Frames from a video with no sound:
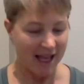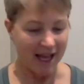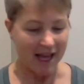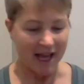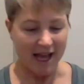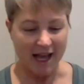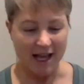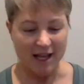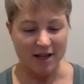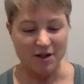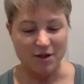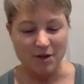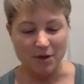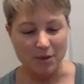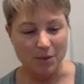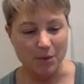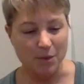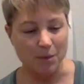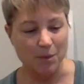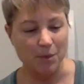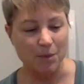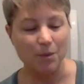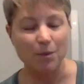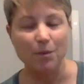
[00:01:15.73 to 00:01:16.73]
And
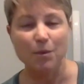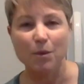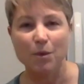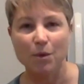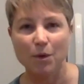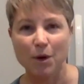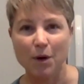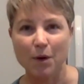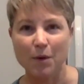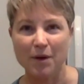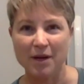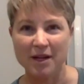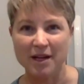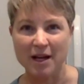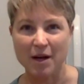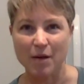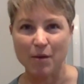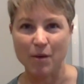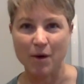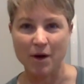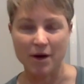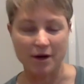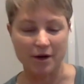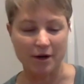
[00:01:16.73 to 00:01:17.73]

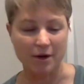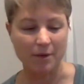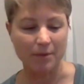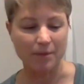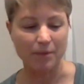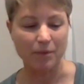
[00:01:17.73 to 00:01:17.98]
coconut water.